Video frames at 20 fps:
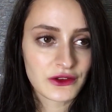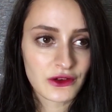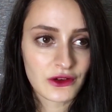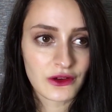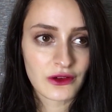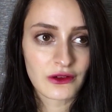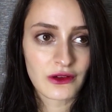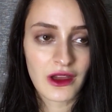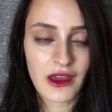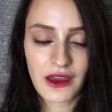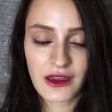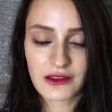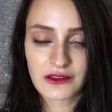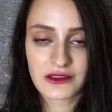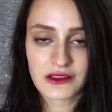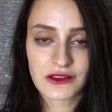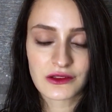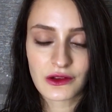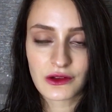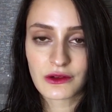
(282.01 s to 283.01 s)
know
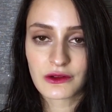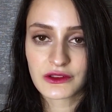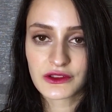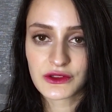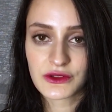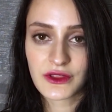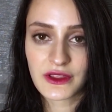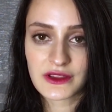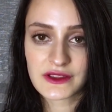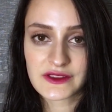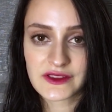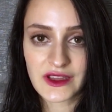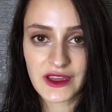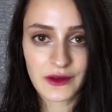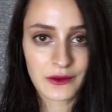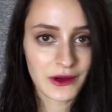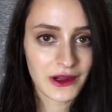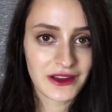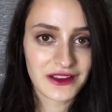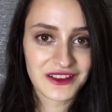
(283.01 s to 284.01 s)
to this day
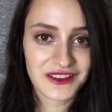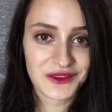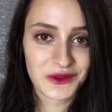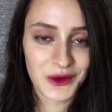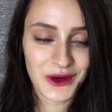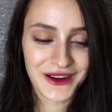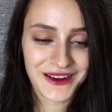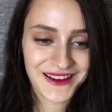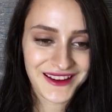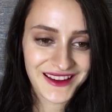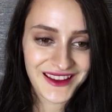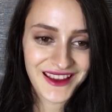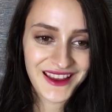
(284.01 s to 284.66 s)
why it didn't work,